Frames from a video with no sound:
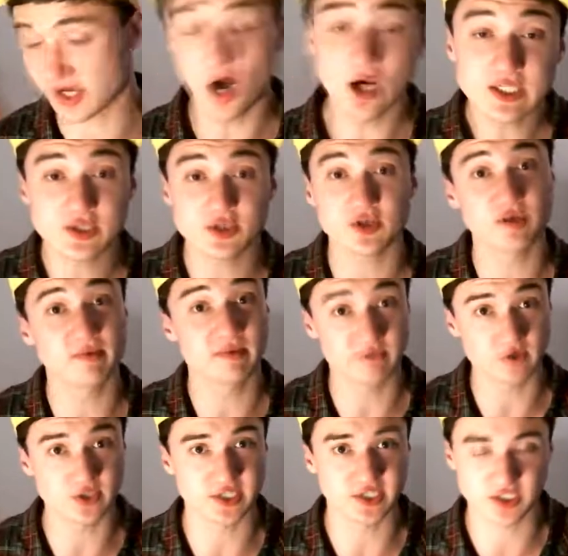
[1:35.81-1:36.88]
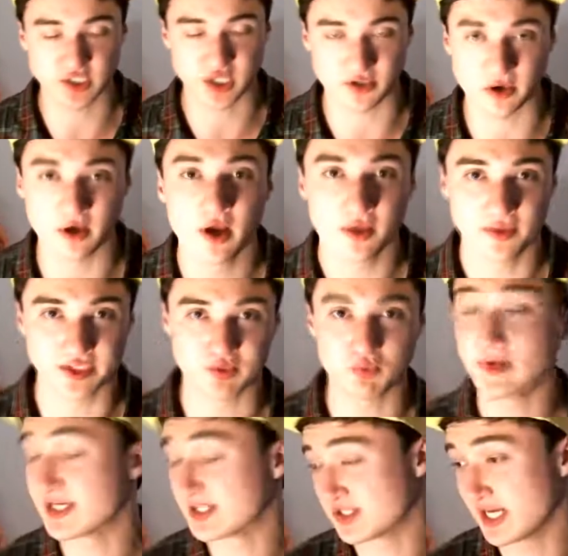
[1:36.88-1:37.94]
Also, they're gonna be versing each other this
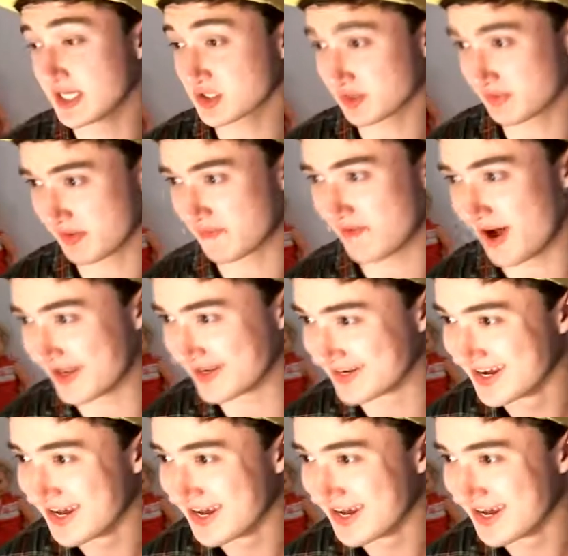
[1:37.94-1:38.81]
week, so that's gonna be fun.